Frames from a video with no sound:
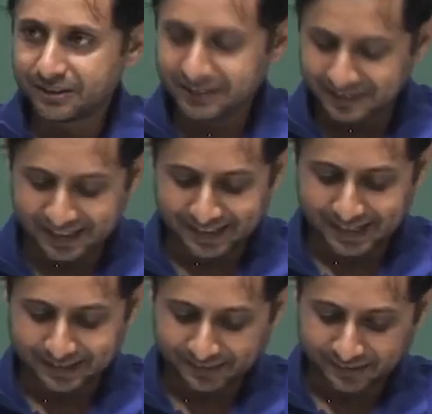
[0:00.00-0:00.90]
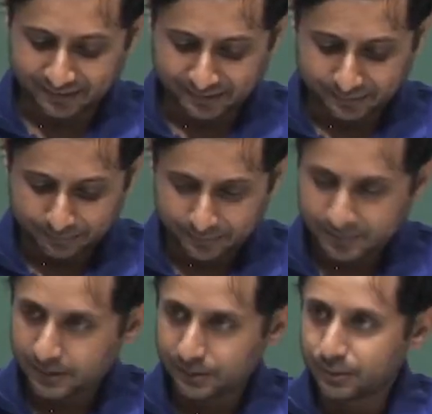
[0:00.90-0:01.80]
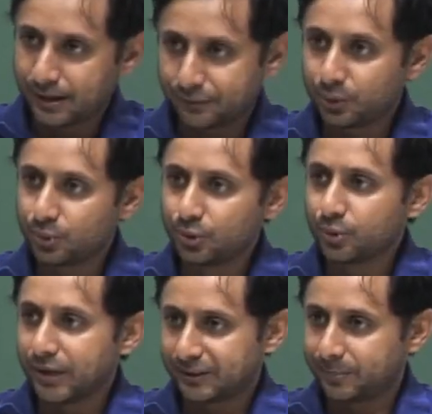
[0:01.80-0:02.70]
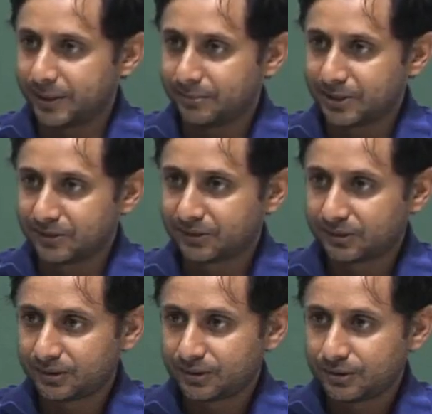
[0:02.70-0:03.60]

the DC analysis, you have to do two experiments,